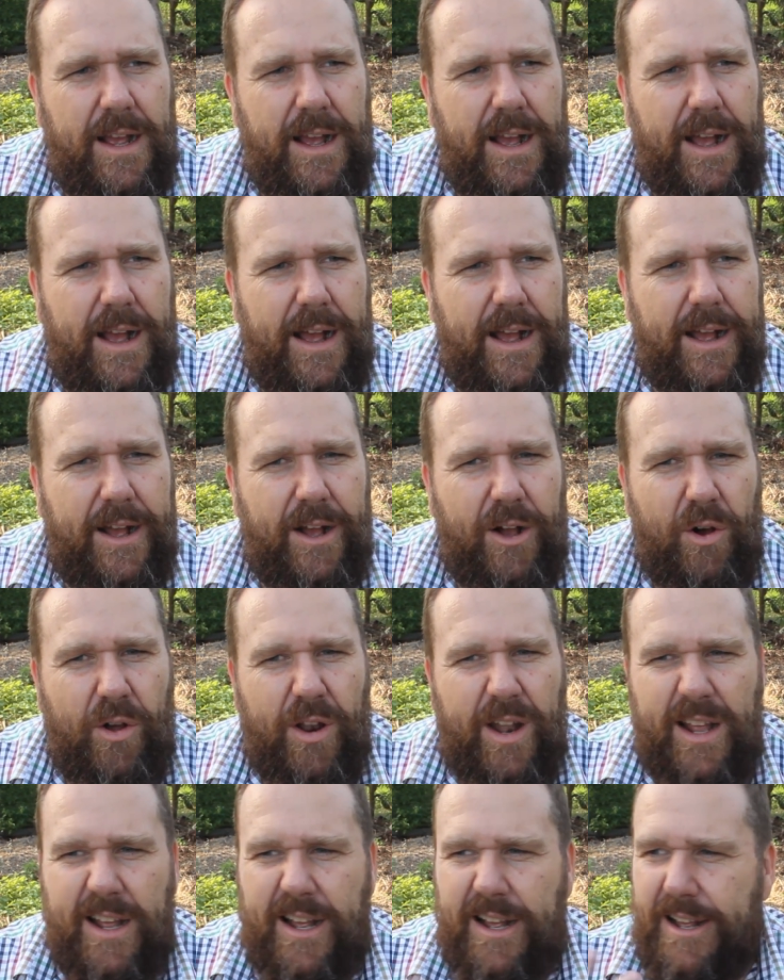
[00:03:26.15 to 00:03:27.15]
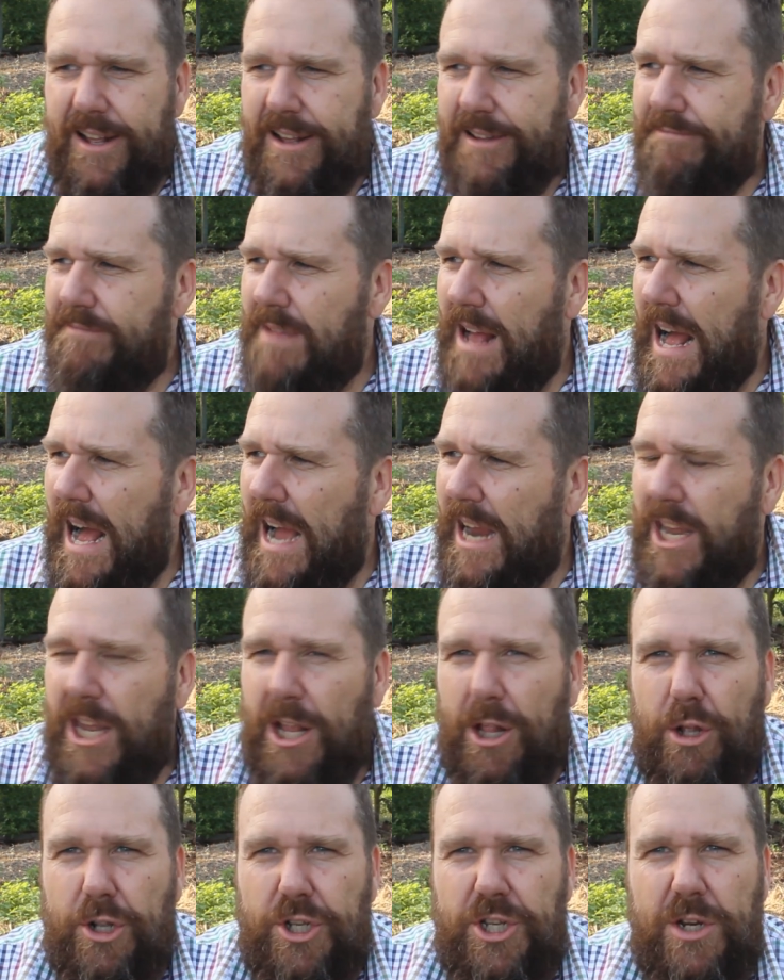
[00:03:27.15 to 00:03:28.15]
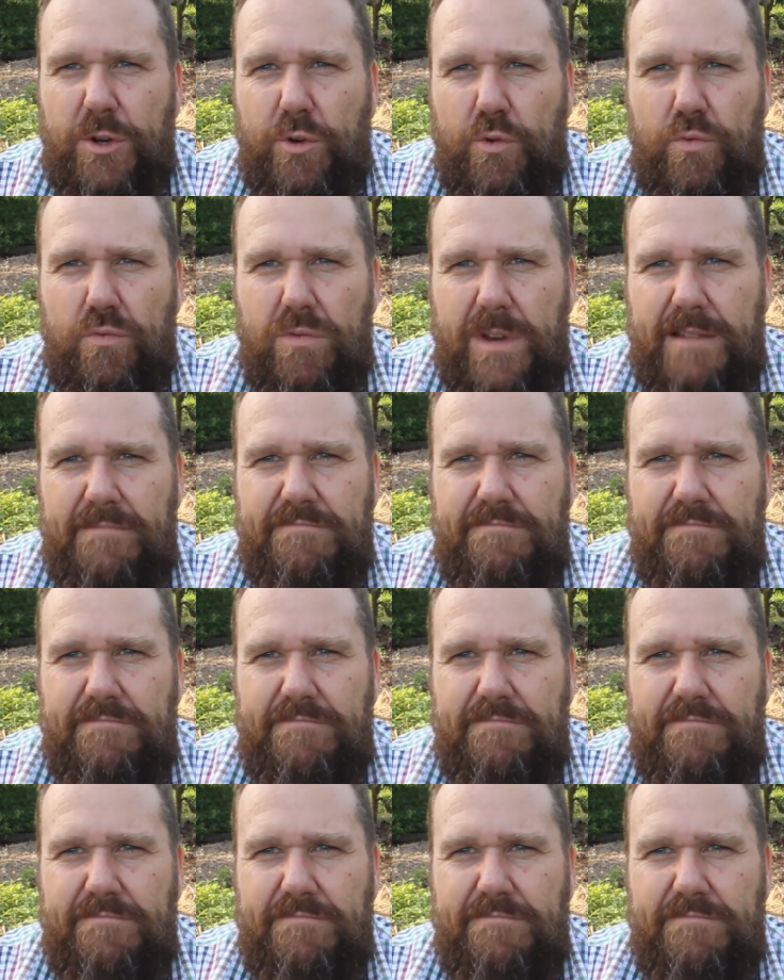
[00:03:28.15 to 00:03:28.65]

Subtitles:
on a archaeological